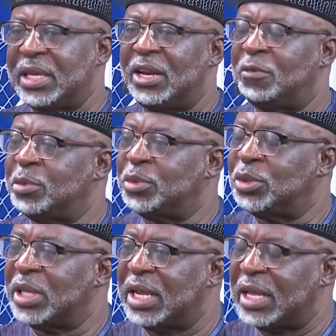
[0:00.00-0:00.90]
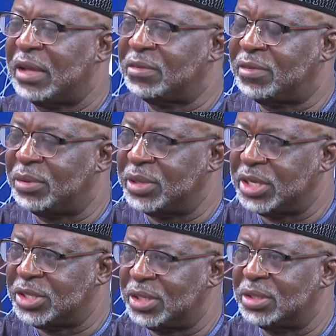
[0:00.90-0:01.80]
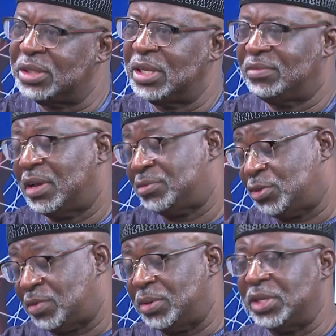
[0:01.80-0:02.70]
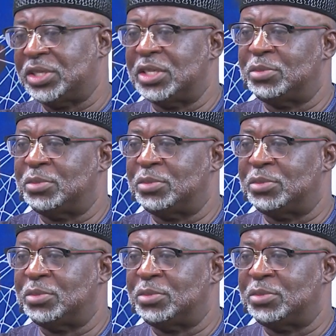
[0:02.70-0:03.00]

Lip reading: a lot of people know that I have a foundation. I have two foundations,